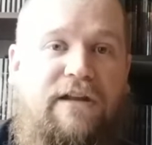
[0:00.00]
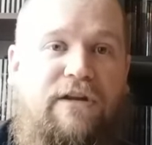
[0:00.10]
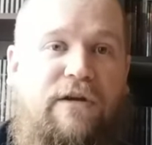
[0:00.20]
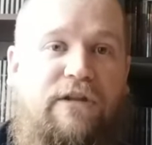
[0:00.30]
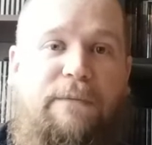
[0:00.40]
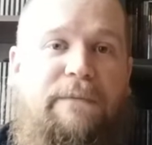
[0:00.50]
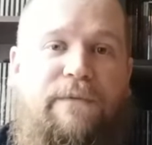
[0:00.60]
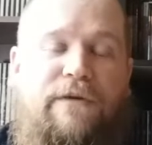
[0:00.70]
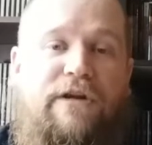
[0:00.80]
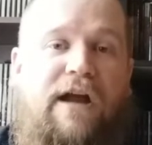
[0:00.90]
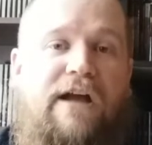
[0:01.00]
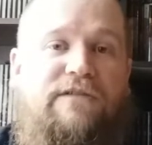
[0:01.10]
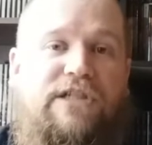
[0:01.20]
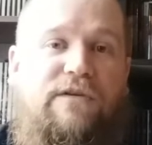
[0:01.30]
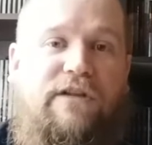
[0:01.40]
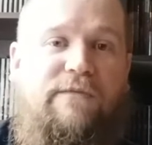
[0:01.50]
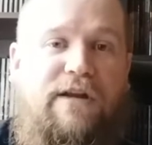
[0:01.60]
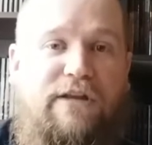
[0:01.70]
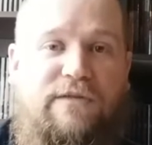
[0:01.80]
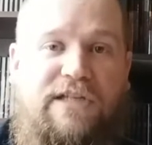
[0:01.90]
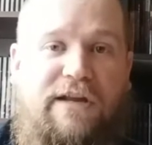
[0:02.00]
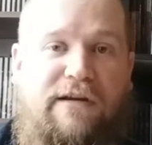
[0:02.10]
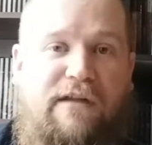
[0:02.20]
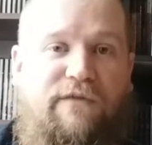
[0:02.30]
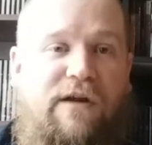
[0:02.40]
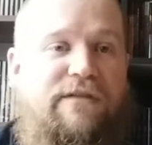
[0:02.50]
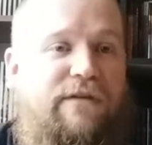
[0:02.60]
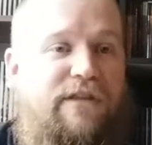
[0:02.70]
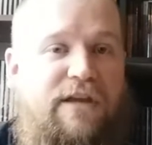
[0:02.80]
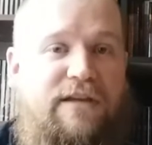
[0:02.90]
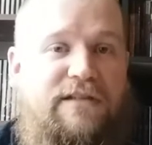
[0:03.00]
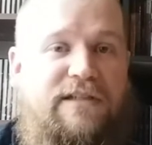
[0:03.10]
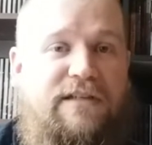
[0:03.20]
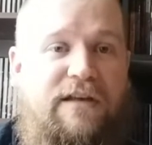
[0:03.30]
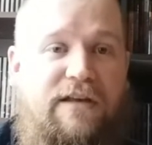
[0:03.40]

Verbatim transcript: You know, other people in your household that want to use the internet for other things.